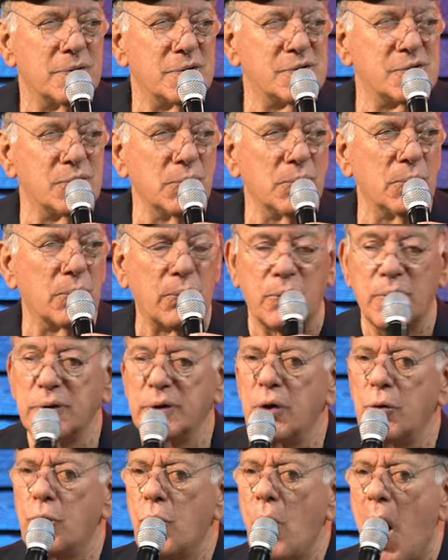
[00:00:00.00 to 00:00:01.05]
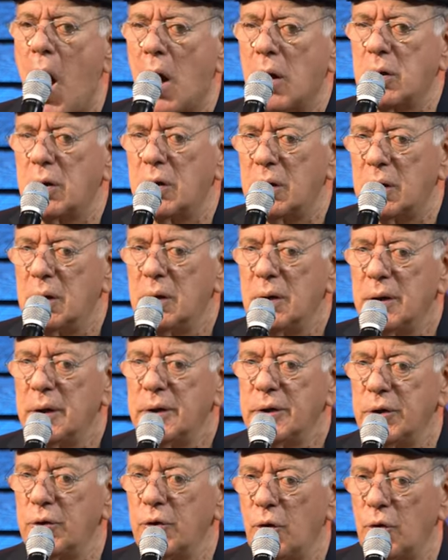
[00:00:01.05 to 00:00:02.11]
Tzur, the rock,
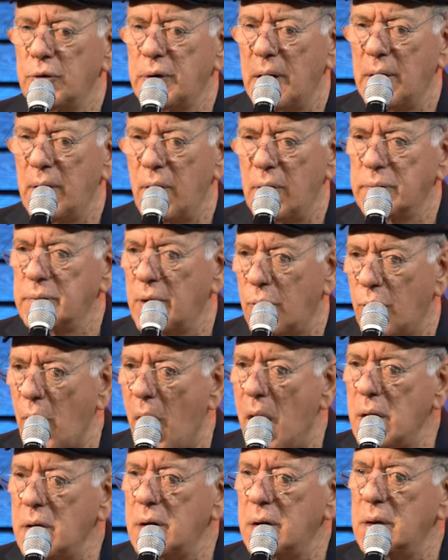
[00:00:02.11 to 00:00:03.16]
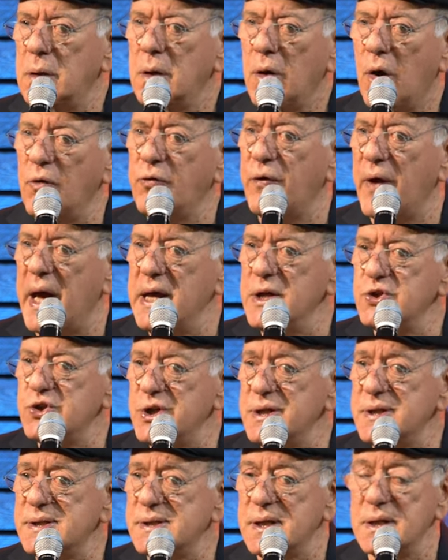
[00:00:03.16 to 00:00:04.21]
you know, the rock of
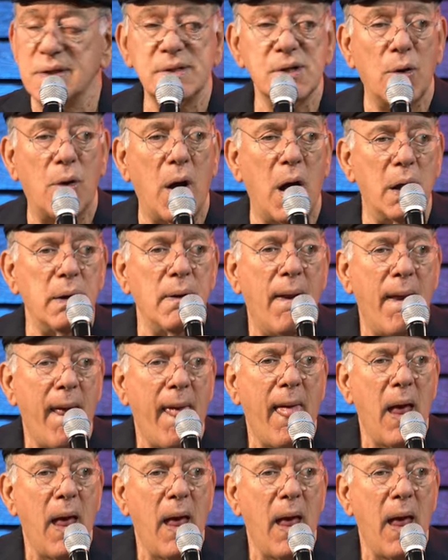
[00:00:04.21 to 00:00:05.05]
ages and so on.